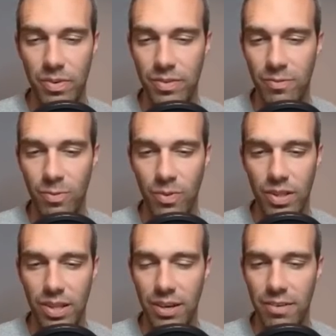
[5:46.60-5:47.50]

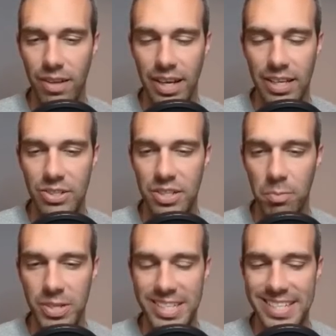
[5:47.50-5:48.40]
well, you're
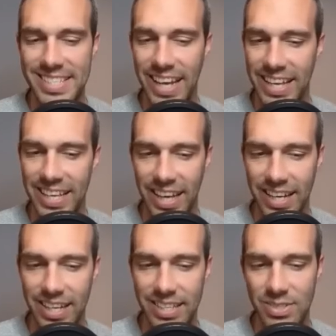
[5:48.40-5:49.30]
double weak to
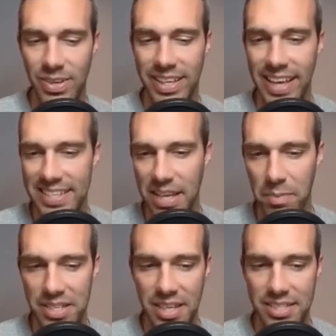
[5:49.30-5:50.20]
Psychic, so I guess that
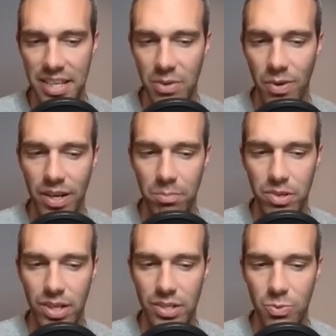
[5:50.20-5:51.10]
makes sense that you want
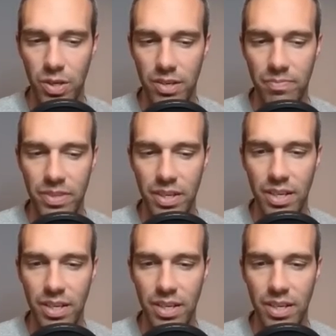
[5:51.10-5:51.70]
Umbreon as well.